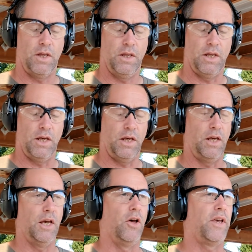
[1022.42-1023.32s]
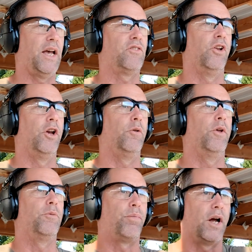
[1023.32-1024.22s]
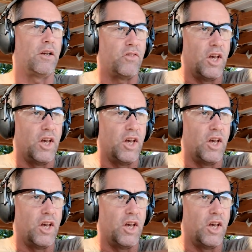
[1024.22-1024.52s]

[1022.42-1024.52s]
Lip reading: The Hellcat's loaded with practice